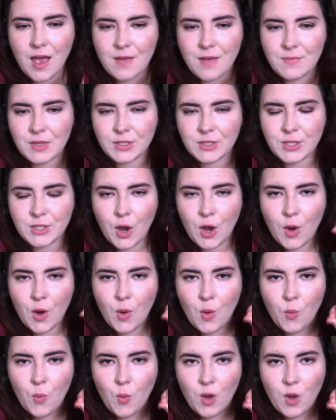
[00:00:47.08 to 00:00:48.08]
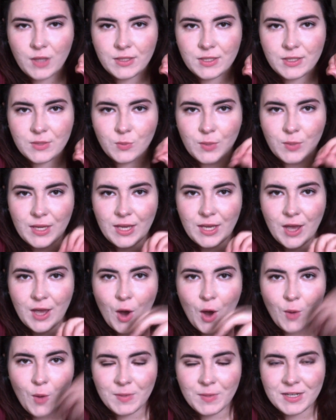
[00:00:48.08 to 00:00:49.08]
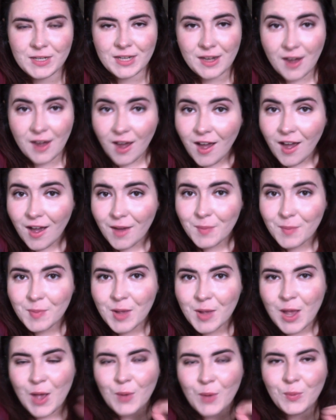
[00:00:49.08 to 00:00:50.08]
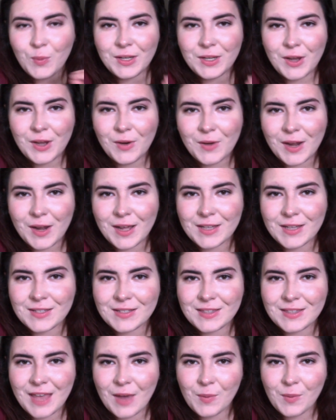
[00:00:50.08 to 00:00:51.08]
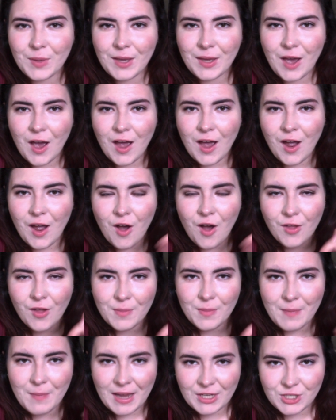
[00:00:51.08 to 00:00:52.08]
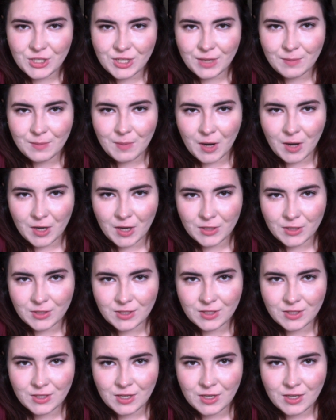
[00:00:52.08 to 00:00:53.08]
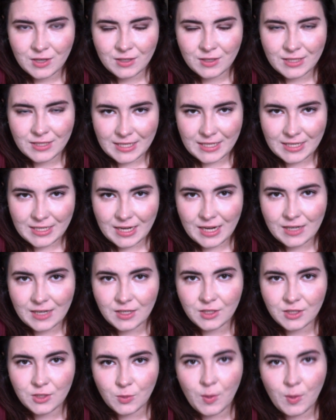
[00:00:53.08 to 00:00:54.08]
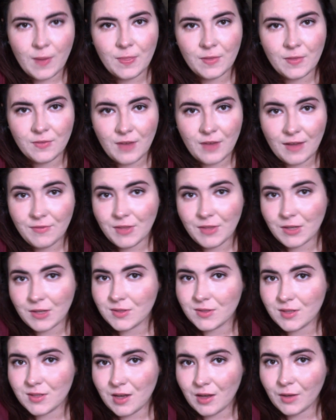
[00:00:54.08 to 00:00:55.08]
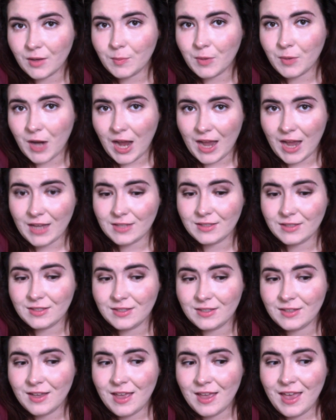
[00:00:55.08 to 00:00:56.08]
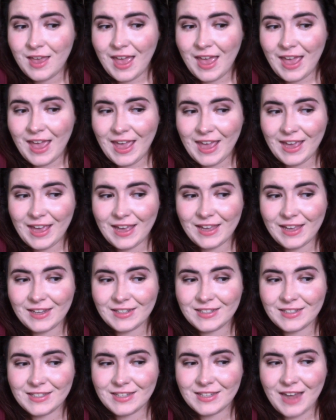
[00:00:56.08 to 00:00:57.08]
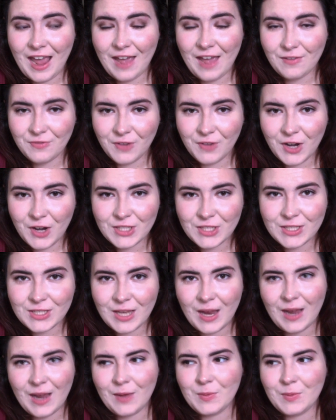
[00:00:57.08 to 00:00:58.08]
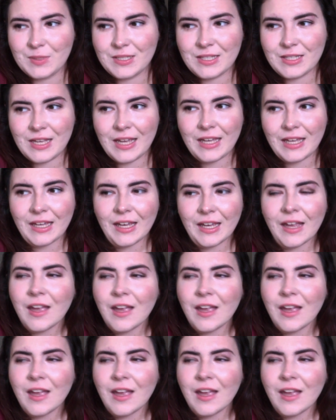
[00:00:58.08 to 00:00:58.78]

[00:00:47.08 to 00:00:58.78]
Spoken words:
so once we opened it up, we noticed that we got all the matching parts needed to win the $5,000 prize. And at first I was like,